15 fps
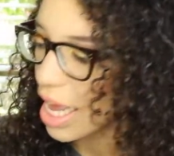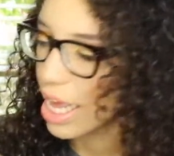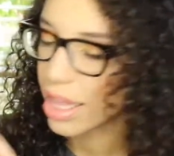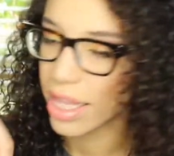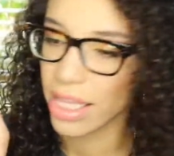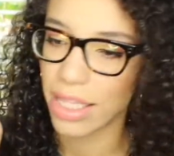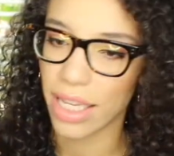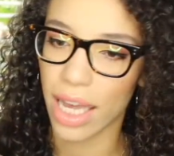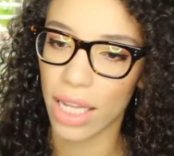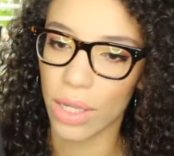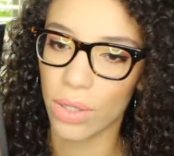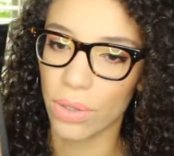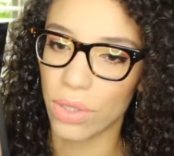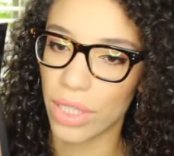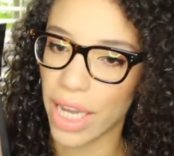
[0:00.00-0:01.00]
And this
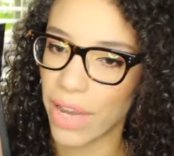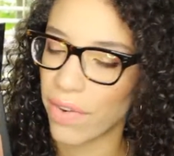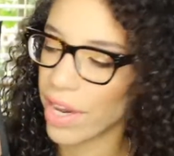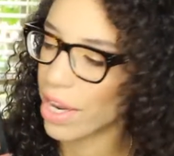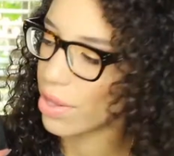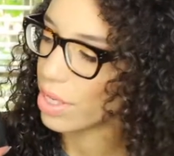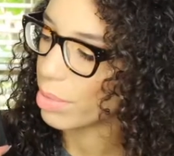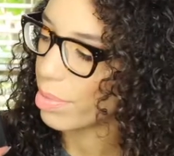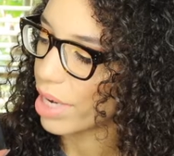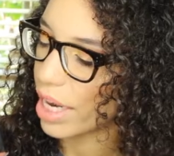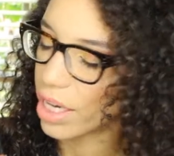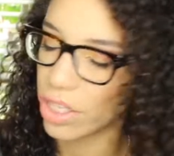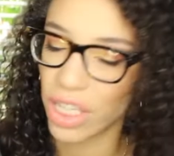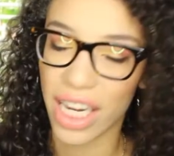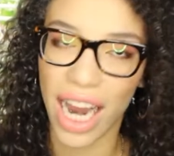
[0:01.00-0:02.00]
yellow shade right here, this
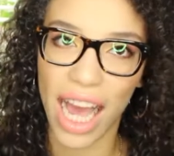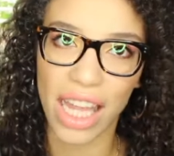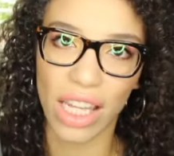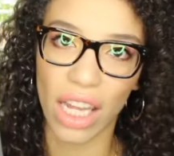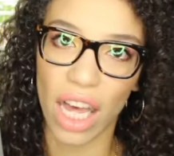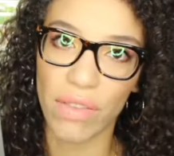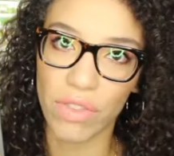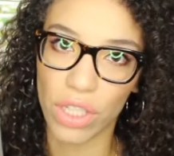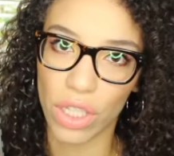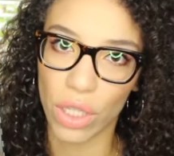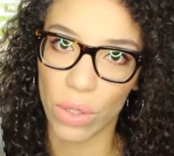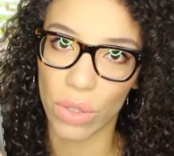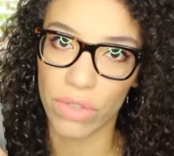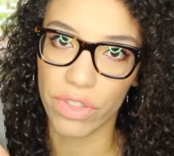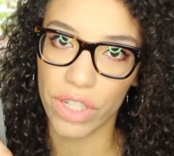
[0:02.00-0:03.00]
banana shade, I love to
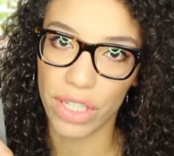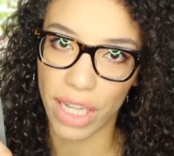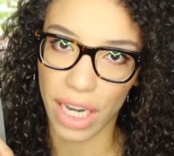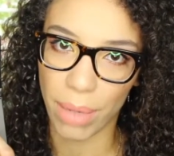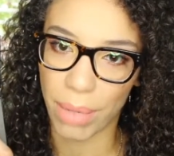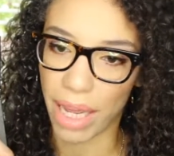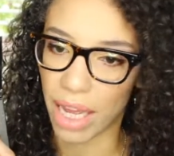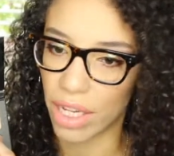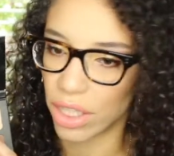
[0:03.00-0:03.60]
use for setting my